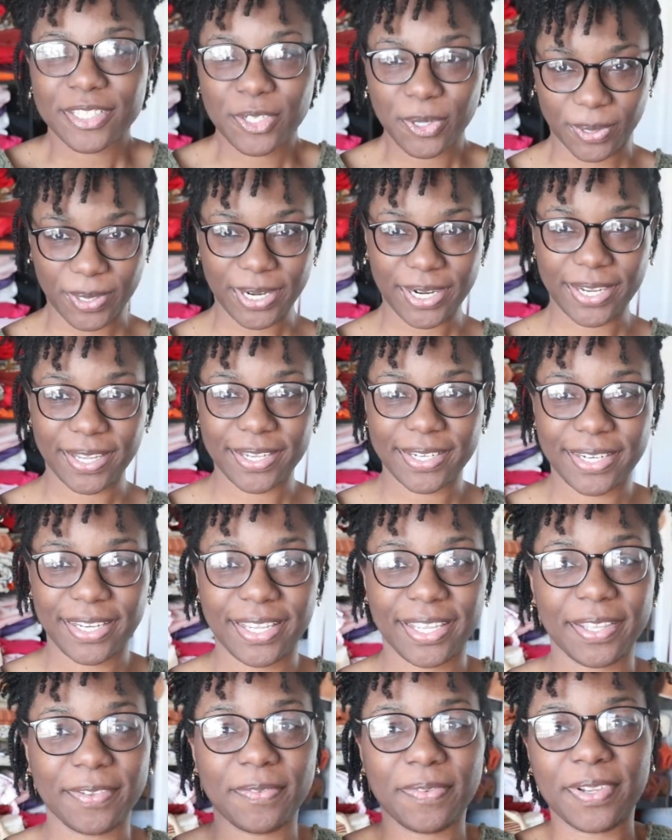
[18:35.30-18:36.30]
to work on
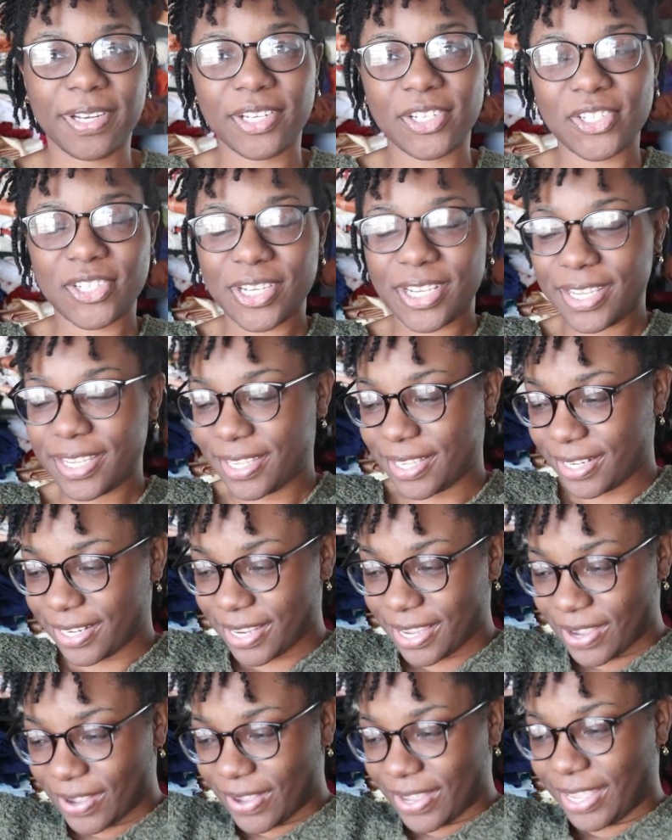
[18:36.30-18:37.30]
it and finish it, and
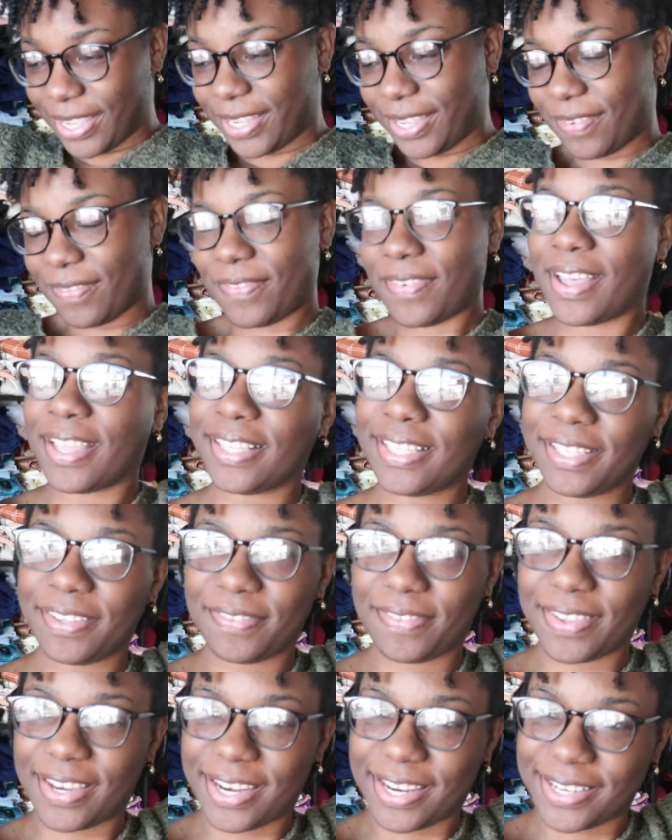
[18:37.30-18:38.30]
now I can finally
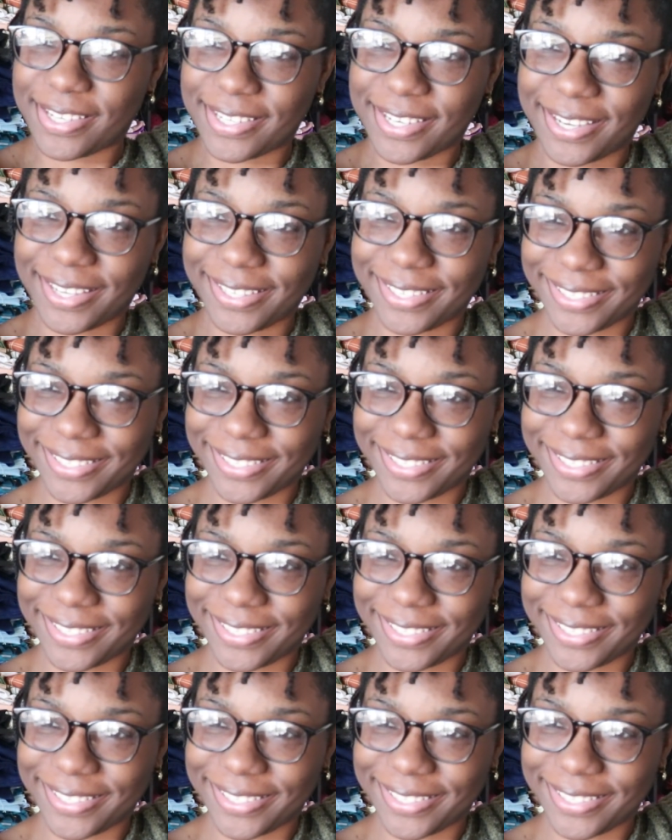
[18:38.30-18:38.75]
finish it.